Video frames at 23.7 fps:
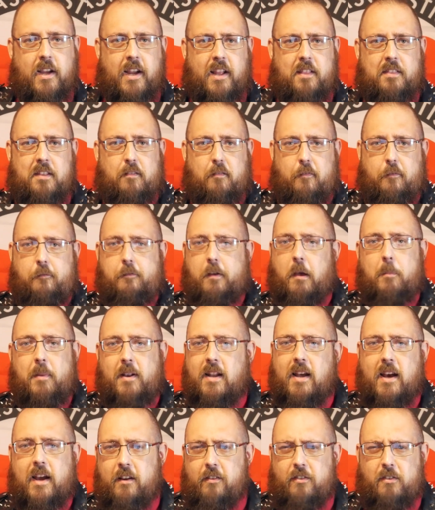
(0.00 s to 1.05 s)
and then
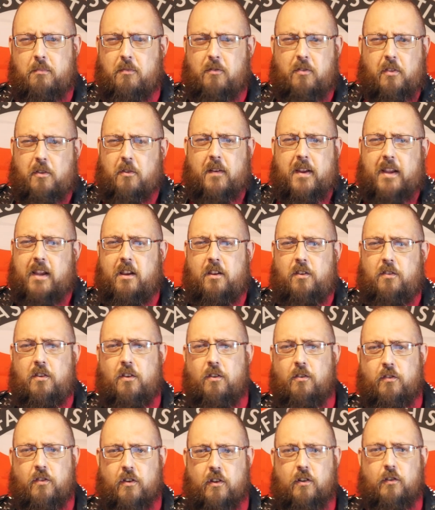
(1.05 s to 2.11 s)
feminize them so they're
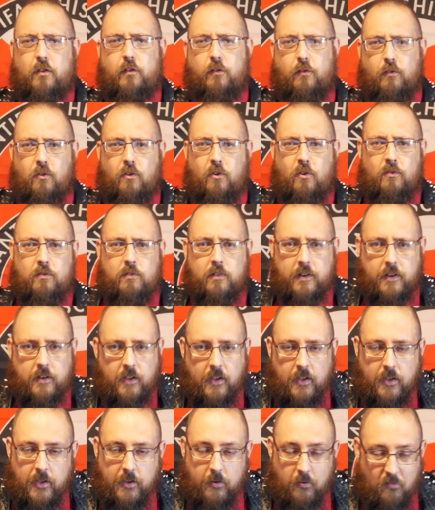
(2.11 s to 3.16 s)
easier to control. And,
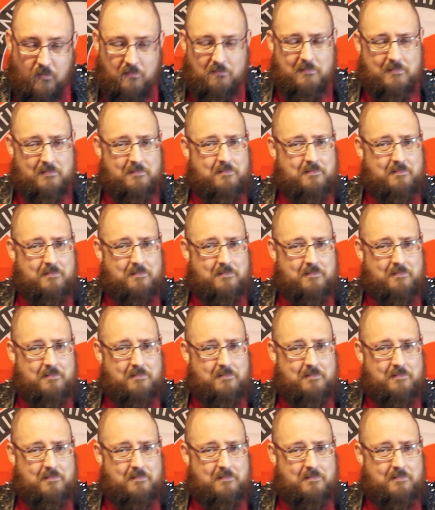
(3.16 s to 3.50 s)
oh,